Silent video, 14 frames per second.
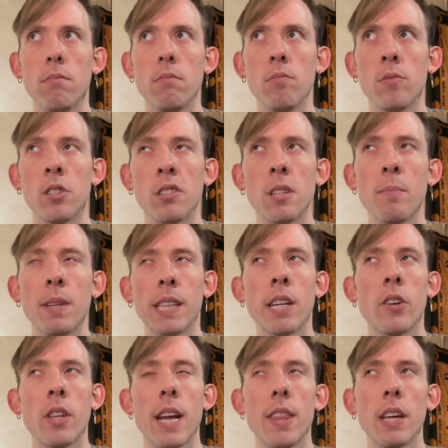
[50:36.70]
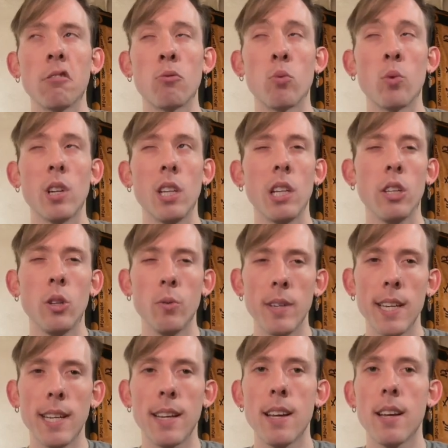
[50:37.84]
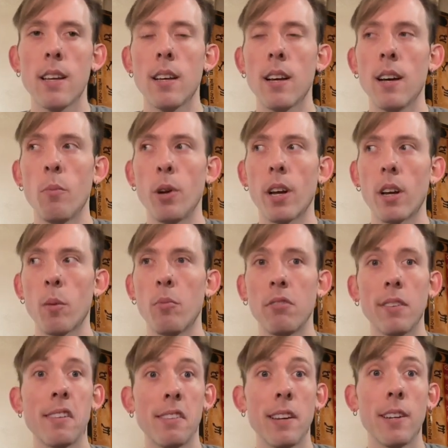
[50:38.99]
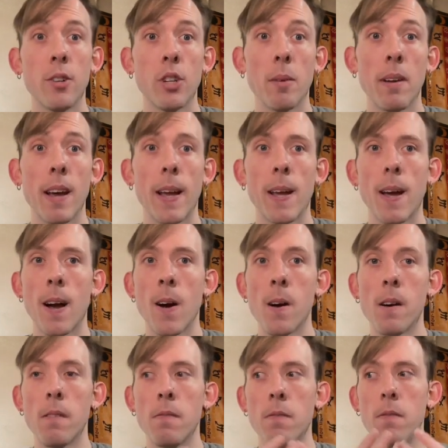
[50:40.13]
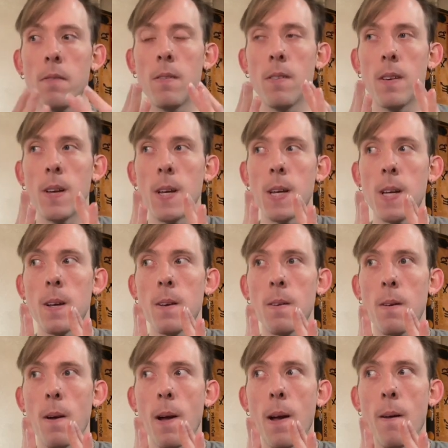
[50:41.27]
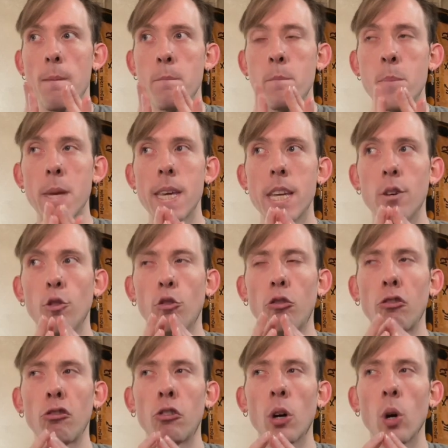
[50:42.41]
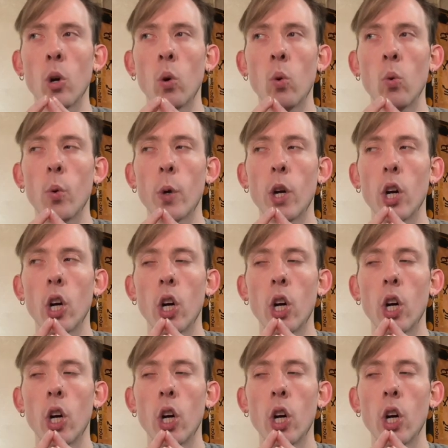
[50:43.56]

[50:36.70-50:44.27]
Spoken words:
There's something there that I think is really unique when it comes to the sun in Gemini, of being so